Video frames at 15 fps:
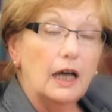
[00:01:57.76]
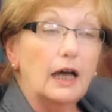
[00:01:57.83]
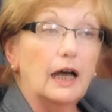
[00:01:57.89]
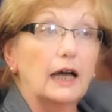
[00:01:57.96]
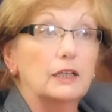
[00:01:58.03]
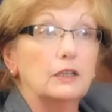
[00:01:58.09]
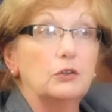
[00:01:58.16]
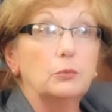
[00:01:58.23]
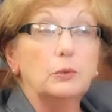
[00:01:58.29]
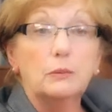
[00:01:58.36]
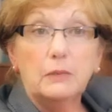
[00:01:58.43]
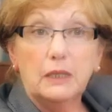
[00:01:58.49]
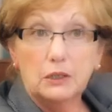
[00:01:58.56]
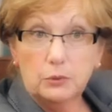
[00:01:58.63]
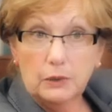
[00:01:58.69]
and we
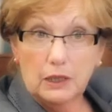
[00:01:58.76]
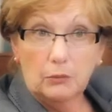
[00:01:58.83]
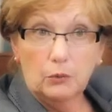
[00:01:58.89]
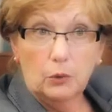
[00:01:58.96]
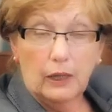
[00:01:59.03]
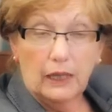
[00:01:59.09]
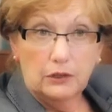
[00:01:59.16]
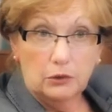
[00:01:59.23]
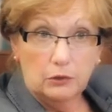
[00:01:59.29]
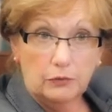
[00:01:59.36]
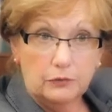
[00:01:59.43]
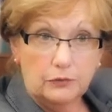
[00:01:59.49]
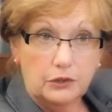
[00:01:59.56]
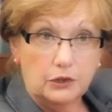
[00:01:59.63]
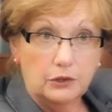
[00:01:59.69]
meet with him quite
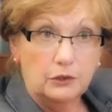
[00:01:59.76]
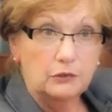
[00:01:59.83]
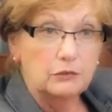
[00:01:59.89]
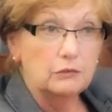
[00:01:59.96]
often.